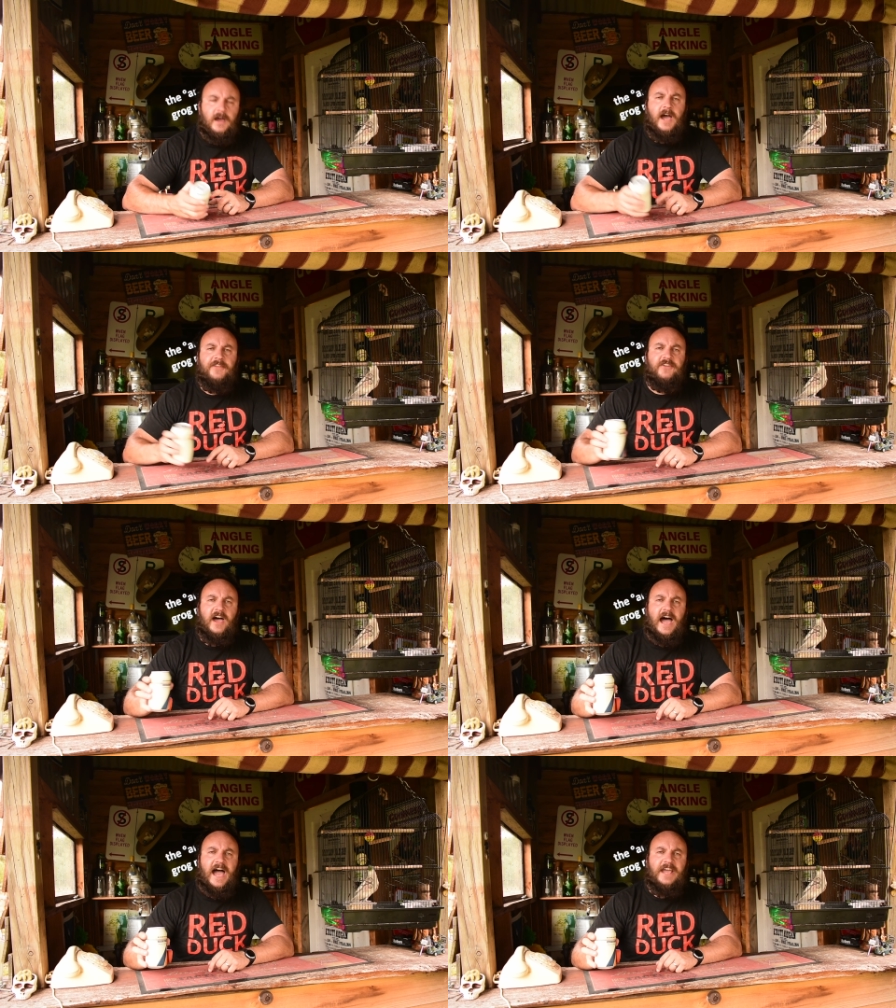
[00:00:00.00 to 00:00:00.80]
It's
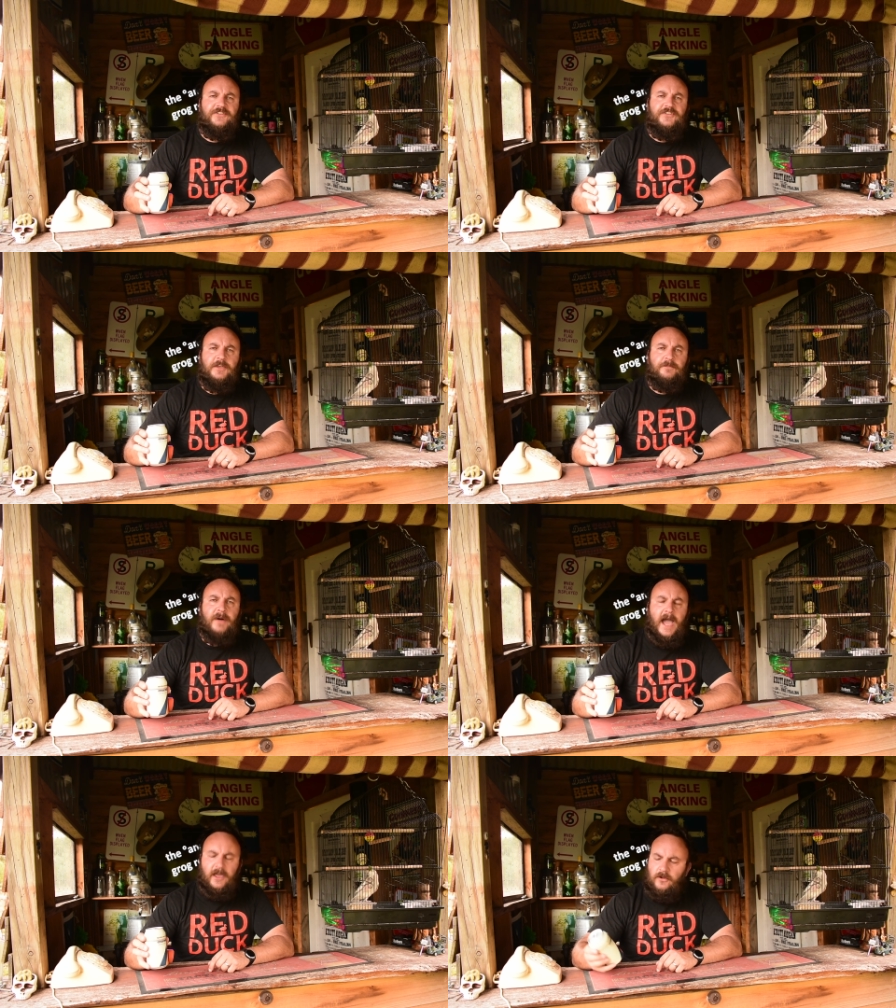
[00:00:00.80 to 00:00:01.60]
a hazy
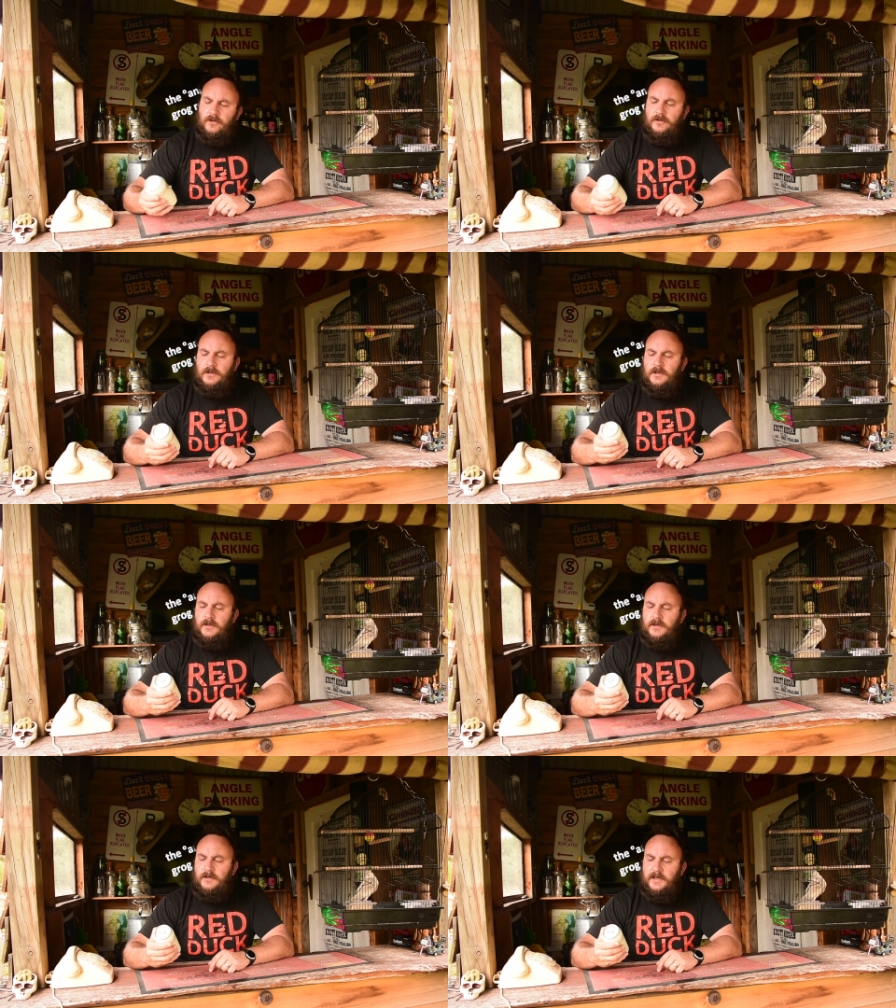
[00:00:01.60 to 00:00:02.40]
pale,
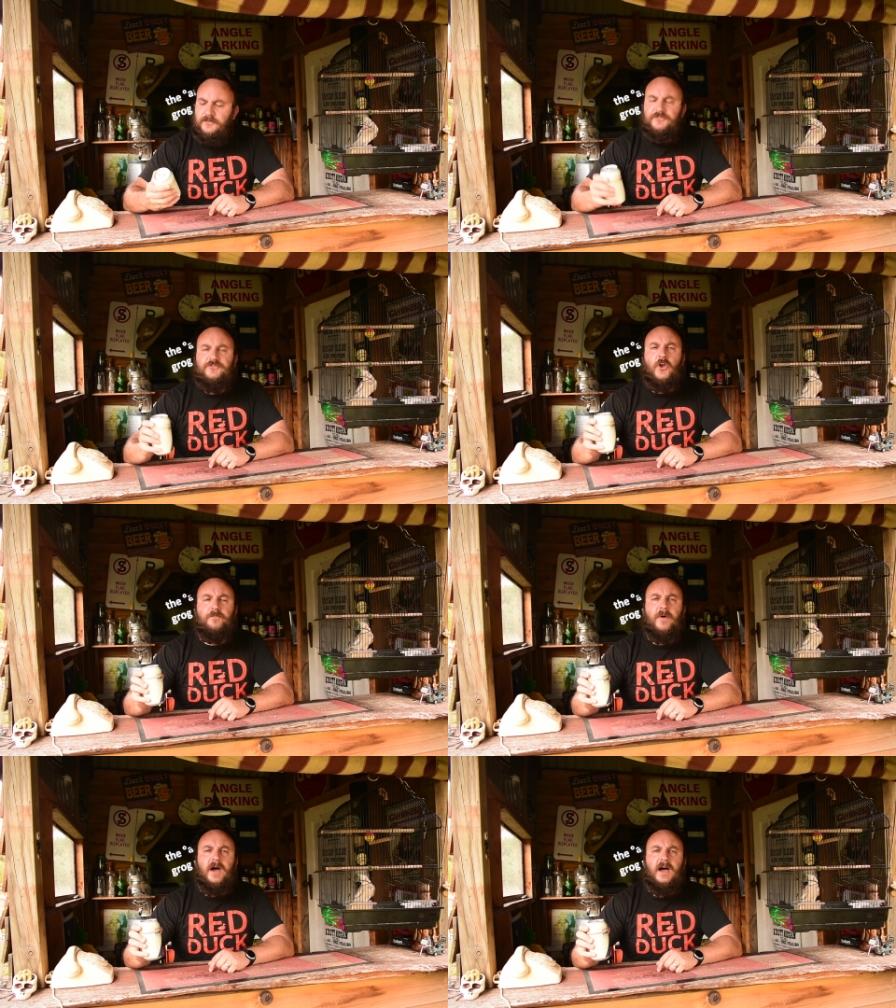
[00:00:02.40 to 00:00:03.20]

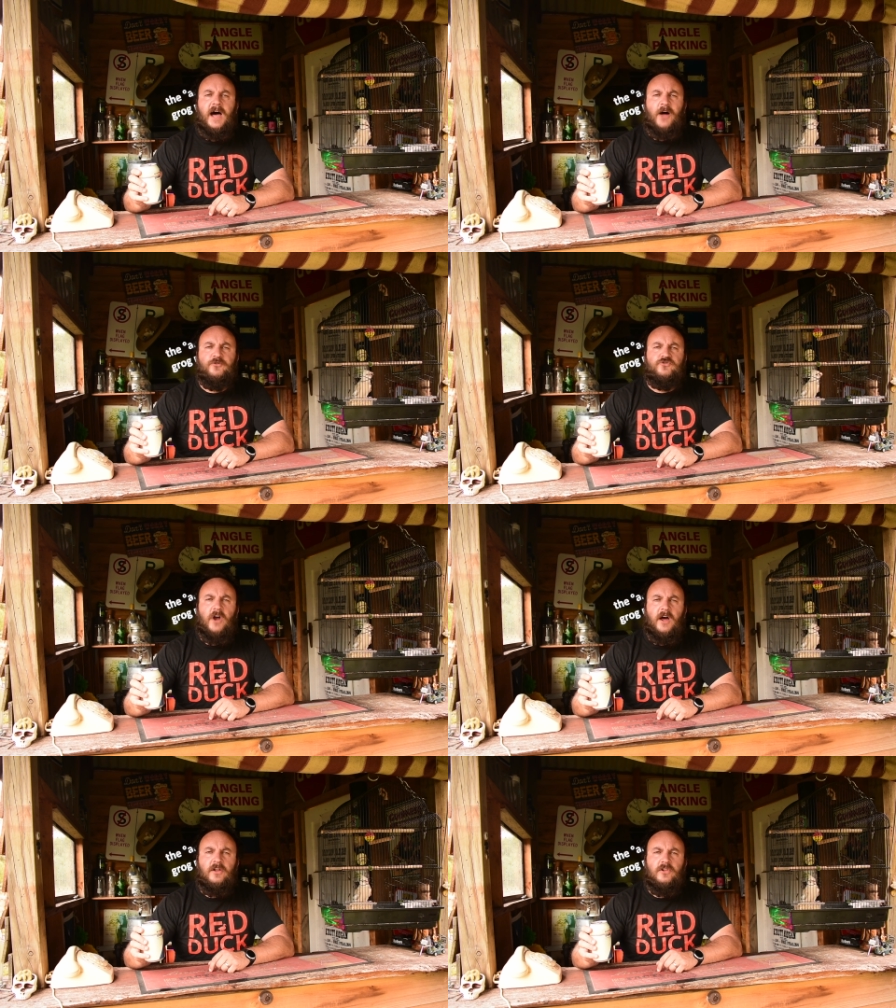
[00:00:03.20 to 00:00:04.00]
super
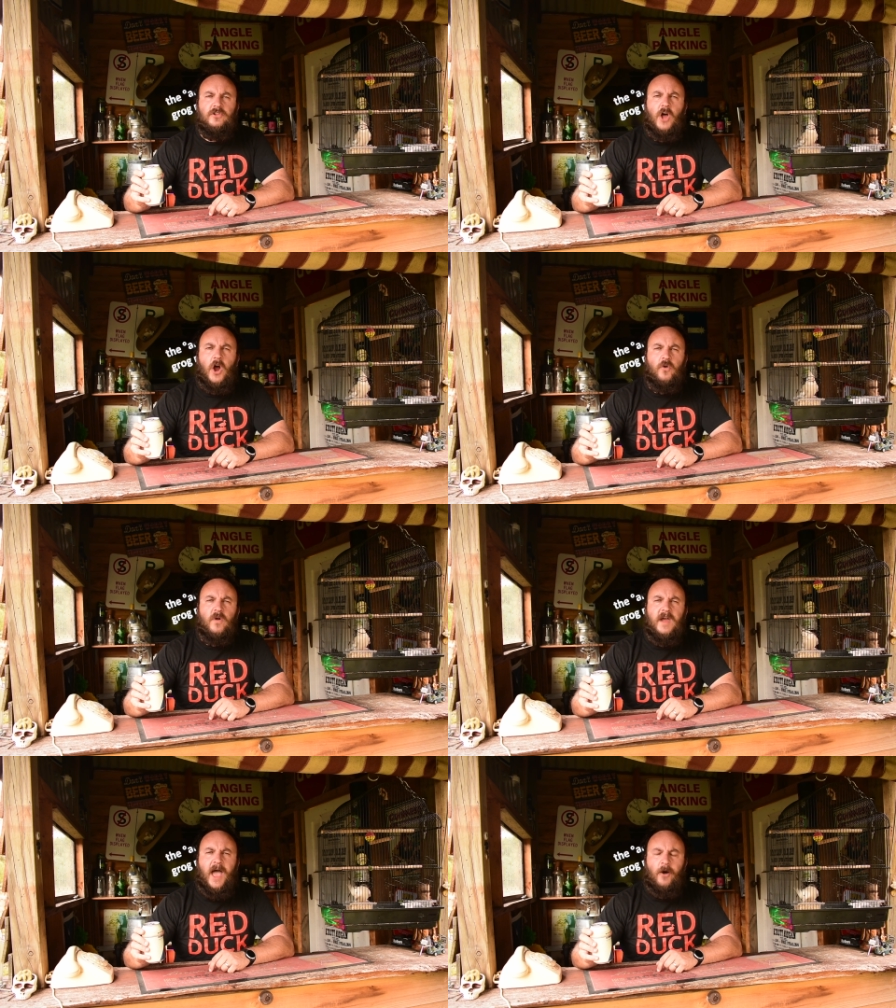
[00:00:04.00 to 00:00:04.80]
ultra low
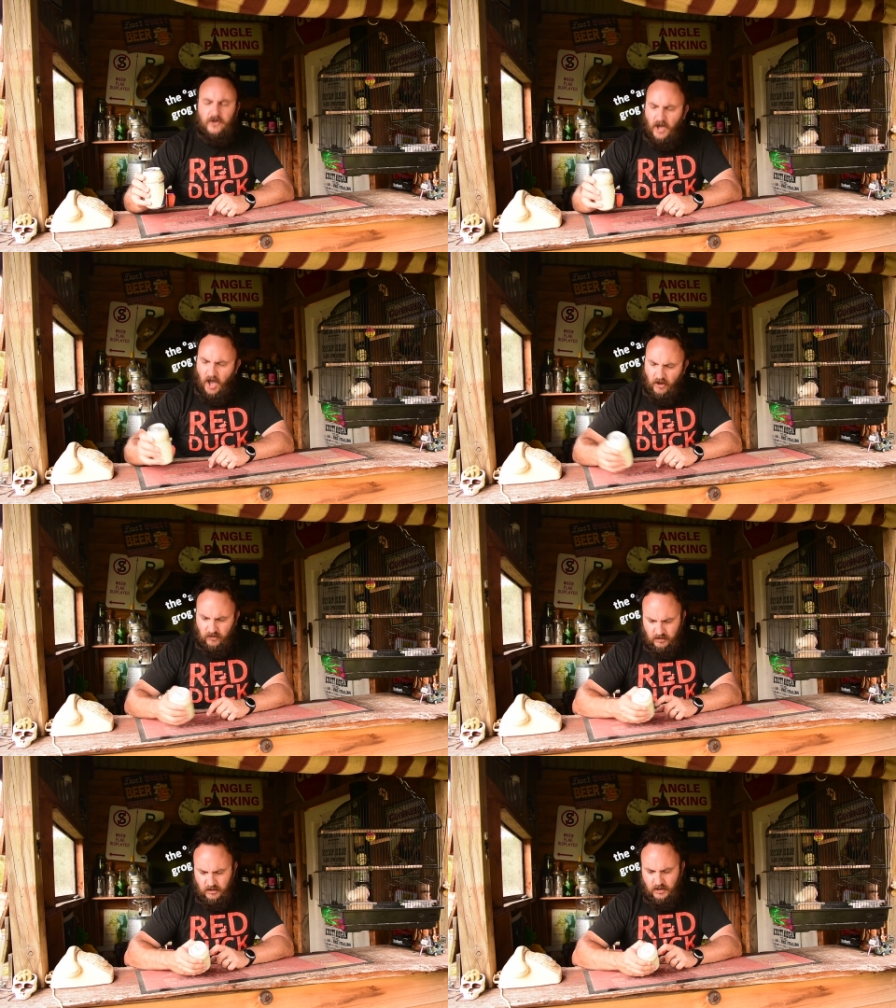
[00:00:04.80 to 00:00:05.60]
alcohol,